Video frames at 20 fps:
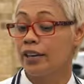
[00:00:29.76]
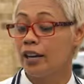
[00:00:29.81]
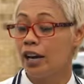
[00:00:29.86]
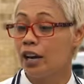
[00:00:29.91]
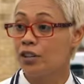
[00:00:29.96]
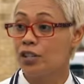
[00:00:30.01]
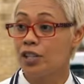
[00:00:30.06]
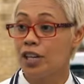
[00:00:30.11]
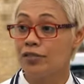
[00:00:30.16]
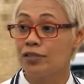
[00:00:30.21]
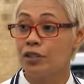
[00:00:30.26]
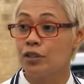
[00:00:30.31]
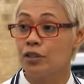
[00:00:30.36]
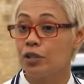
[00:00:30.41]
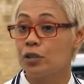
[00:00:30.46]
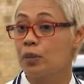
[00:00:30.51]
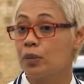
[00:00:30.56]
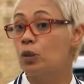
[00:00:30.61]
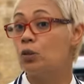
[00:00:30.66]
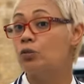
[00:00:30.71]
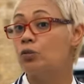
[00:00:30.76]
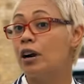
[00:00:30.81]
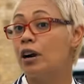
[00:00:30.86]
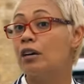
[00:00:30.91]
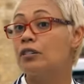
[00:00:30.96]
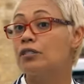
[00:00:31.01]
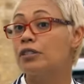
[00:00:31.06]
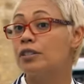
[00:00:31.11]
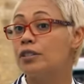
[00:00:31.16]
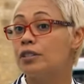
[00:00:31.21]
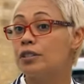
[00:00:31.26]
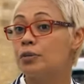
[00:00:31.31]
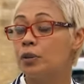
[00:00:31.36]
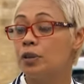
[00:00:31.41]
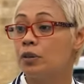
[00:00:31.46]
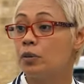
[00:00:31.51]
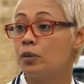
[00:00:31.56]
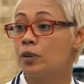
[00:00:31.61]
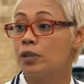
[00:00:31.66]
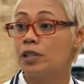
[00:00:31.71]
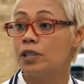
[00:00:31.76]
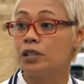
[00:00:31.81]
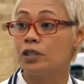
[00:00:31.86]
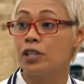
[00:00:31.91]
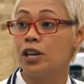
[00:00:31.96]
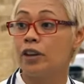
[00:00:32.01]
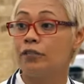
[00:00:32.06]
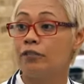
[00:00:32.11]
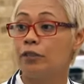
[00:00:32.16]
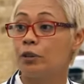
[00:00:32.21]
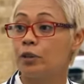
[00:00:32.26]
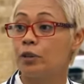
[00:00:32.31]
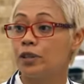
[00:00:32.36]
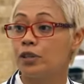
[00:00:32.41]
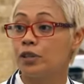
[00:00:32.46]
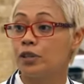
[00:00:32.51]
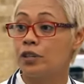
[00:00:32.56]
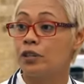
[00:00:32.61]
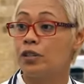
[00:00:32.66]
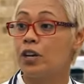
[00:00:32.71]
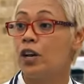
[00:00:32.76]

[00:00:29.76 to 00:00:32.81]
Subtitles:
our chefs have got to be all-rounders. We're not wanting a chef who can just